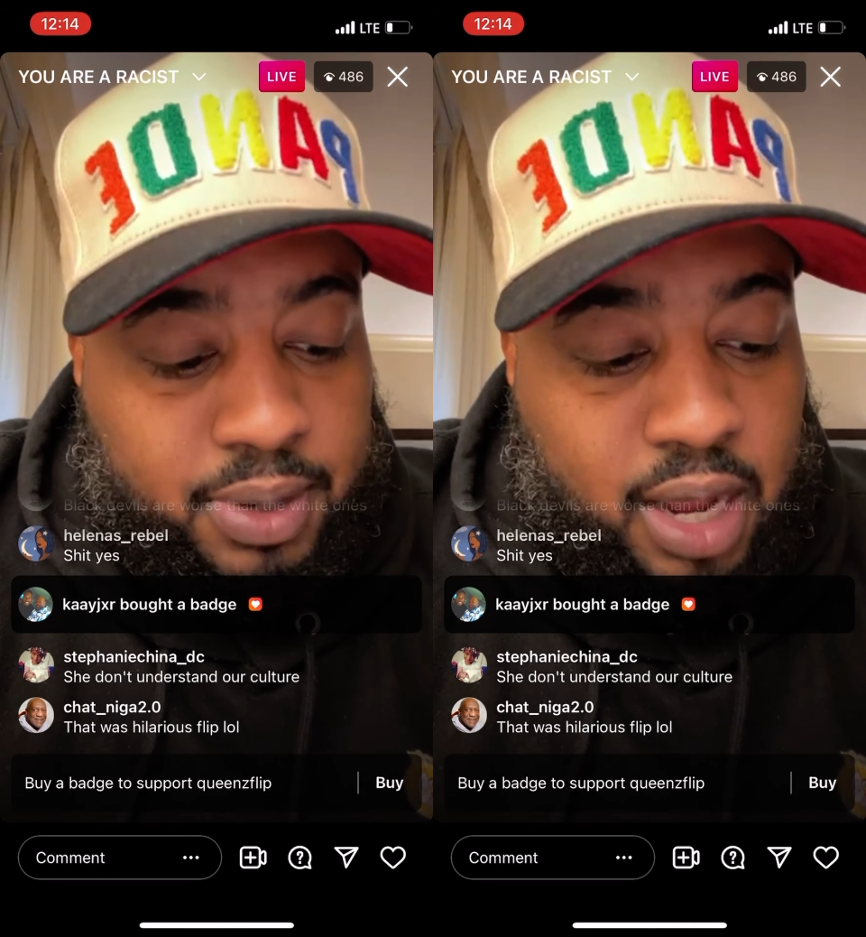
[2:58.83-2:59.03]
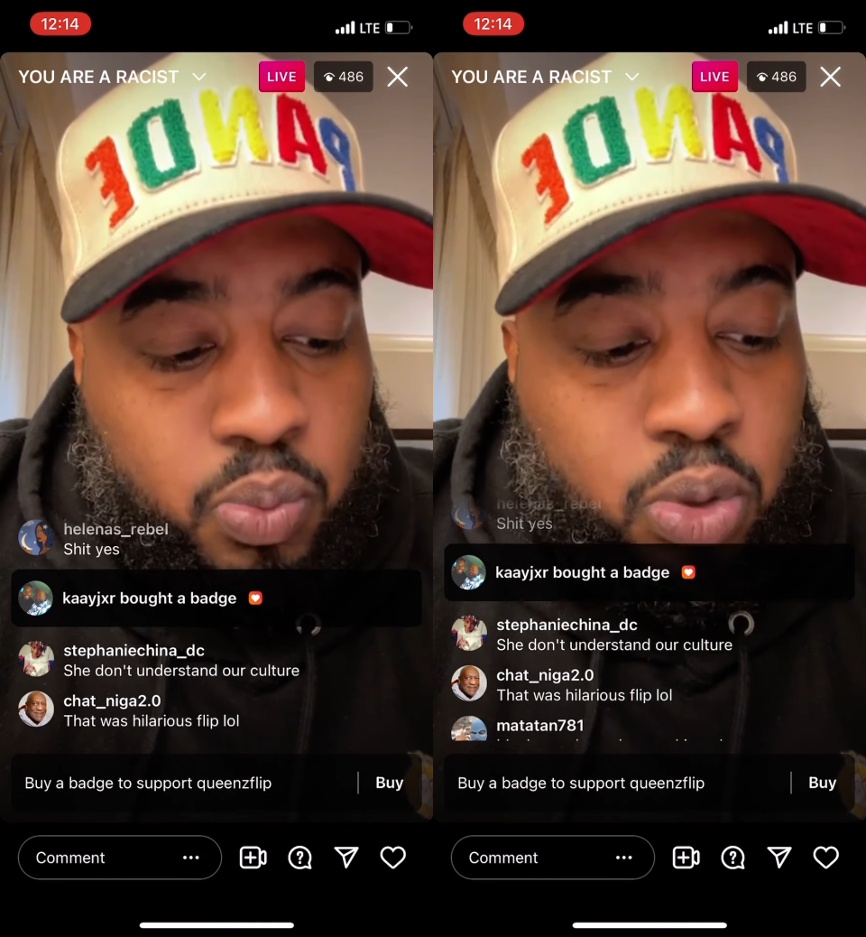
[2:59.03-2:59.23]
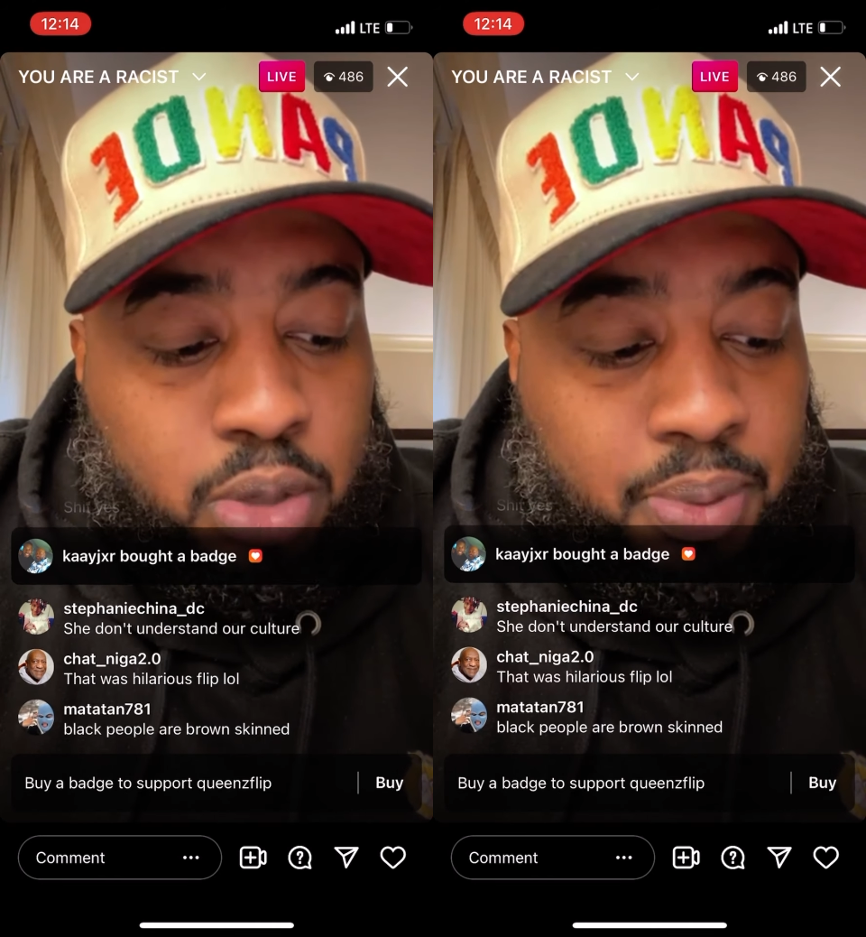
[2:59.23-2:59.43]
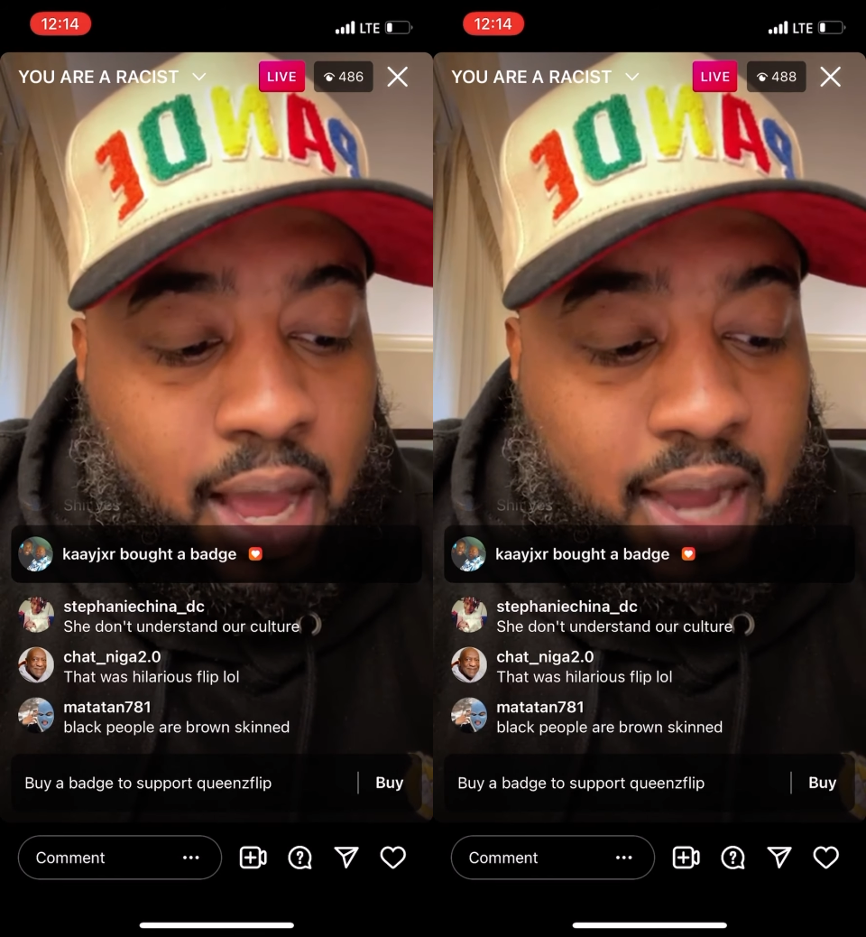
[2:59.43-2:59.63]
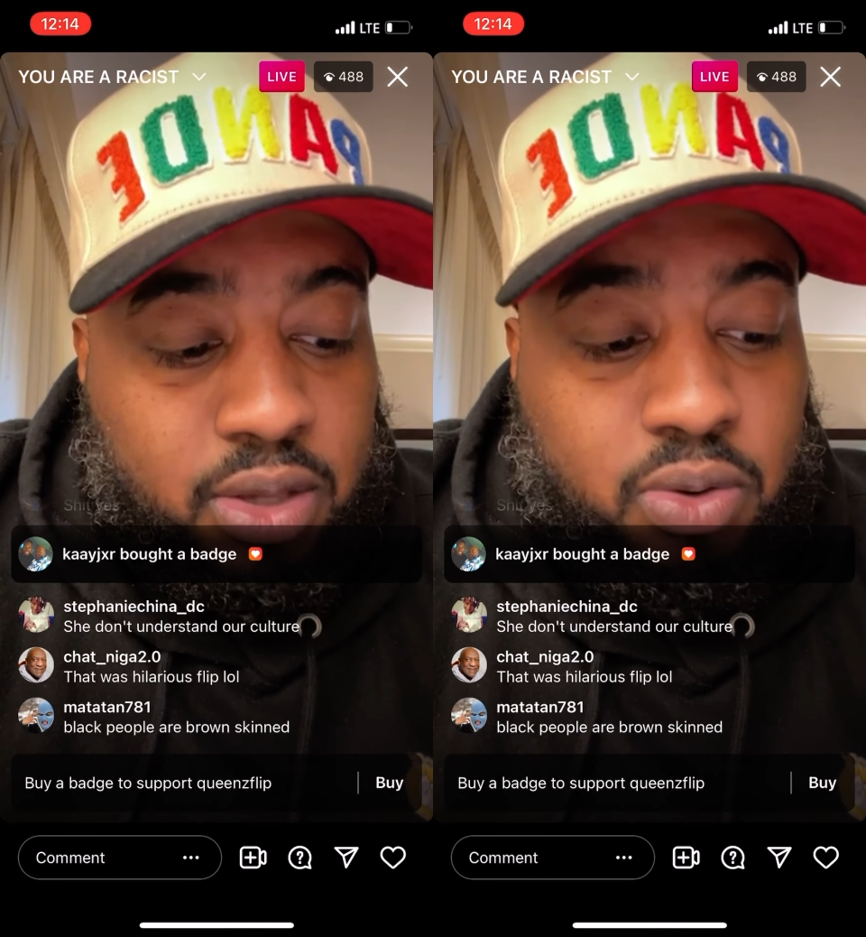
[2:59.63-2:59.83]
but I would
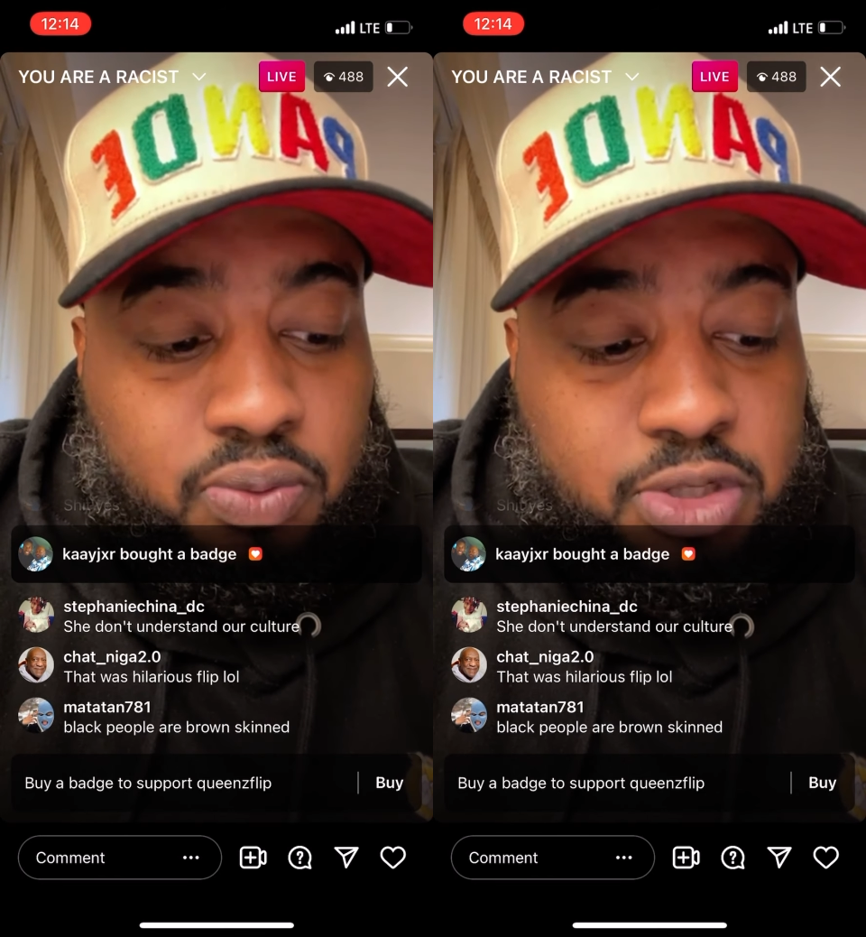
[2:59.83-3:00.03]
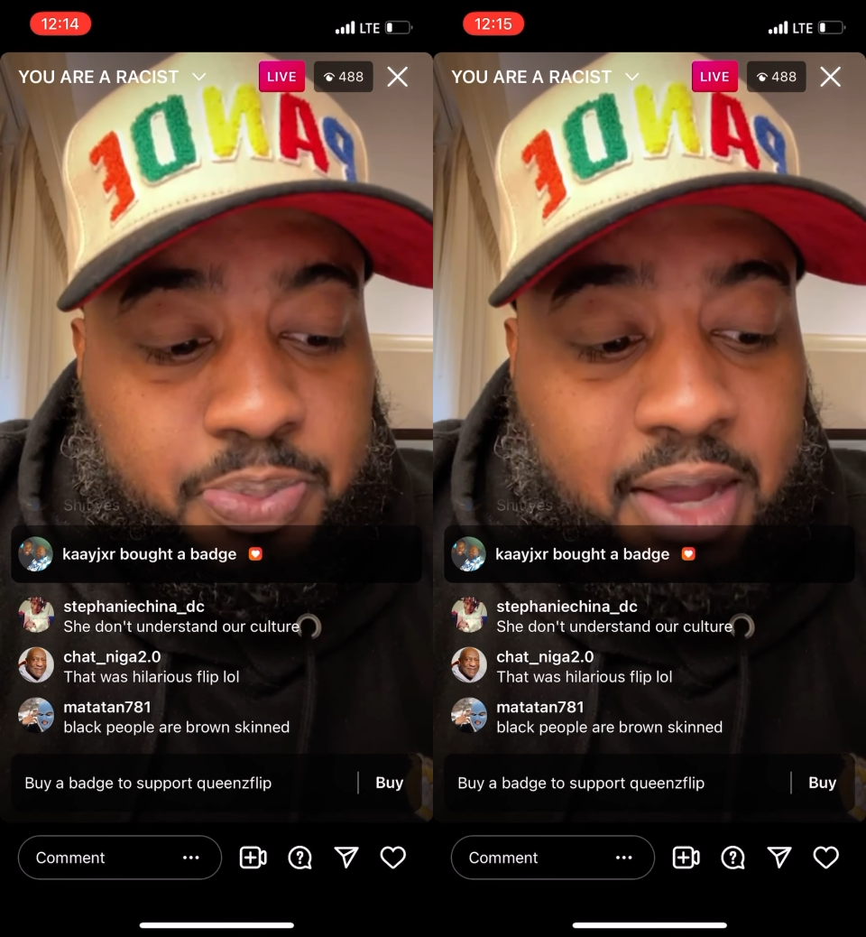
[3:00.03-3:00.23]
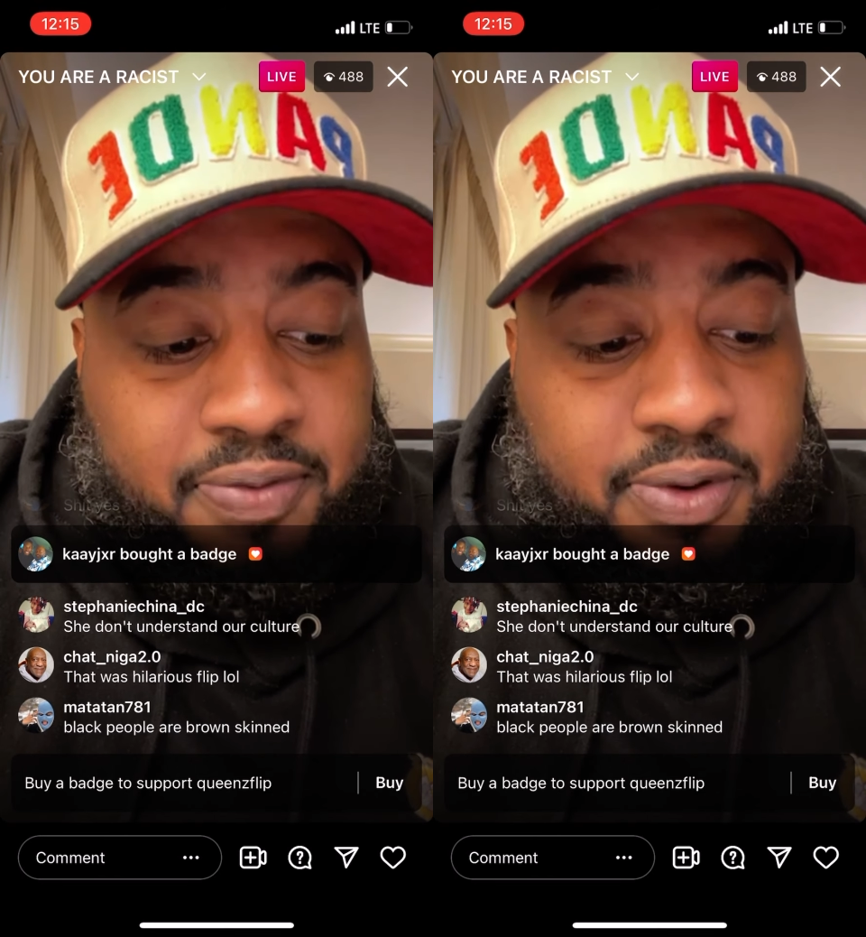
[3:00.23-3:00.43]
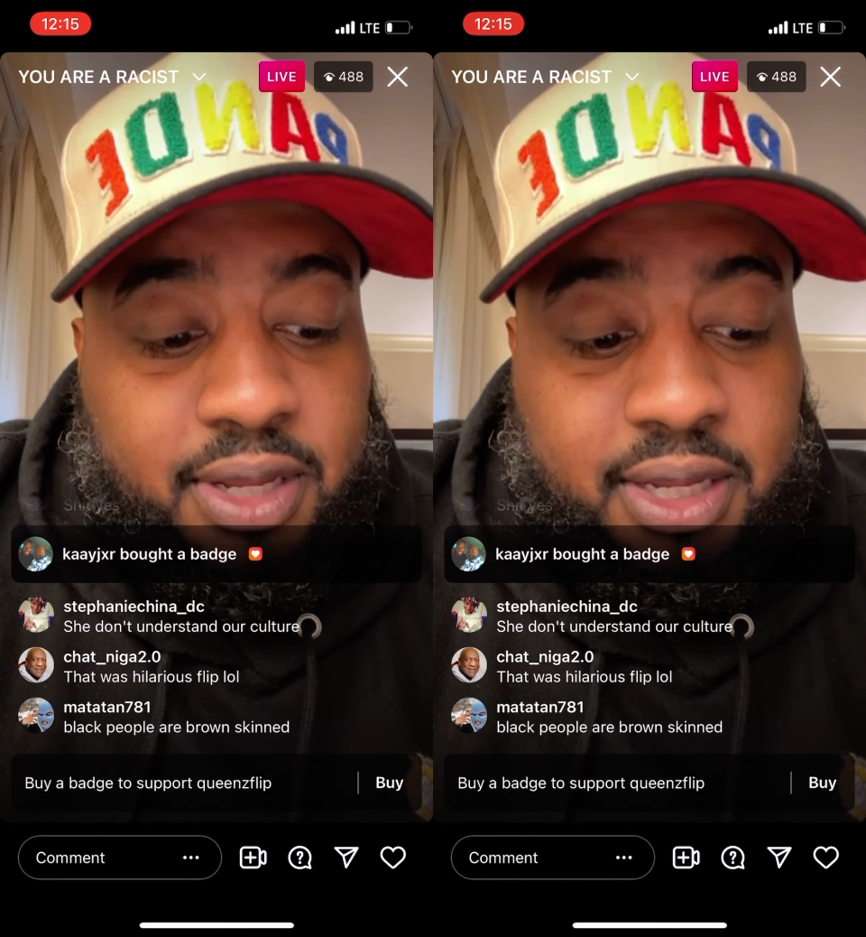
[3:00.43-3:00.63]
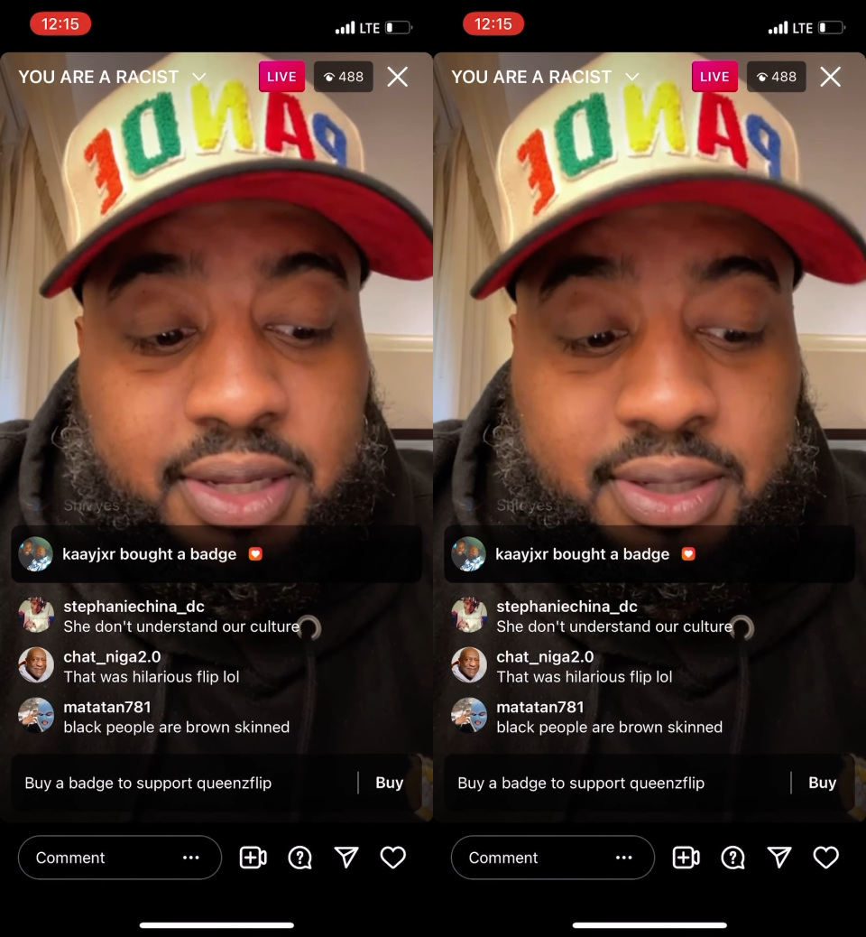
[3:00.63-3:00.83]
block you
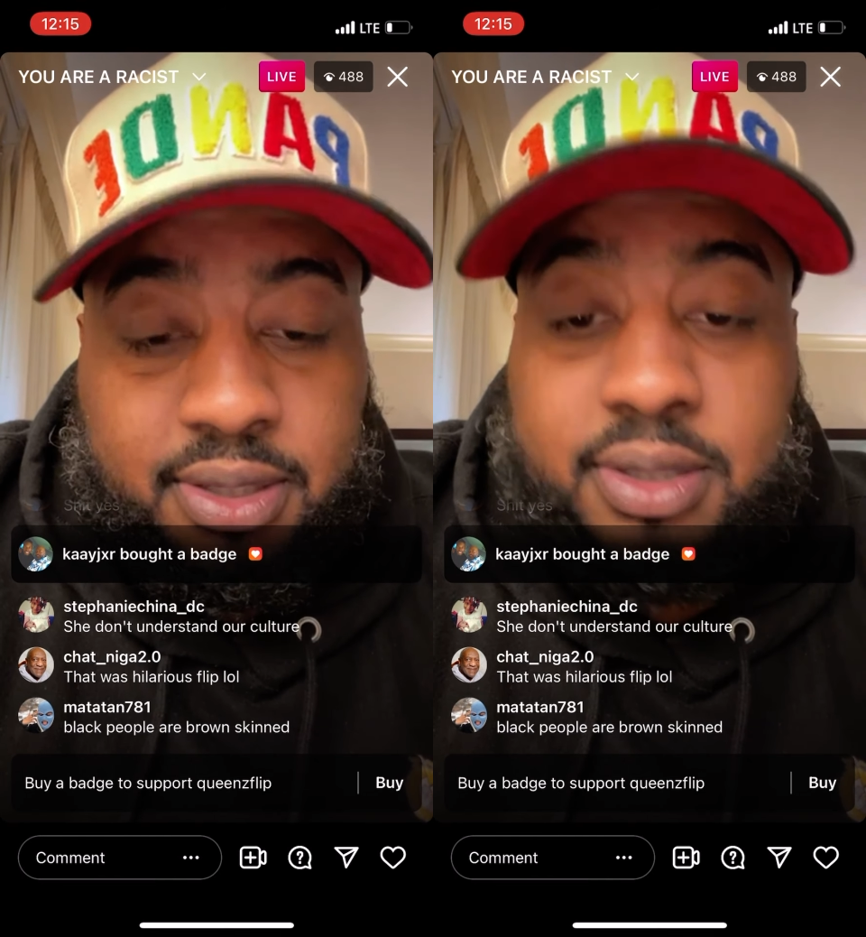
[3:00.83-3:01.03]
respectfully.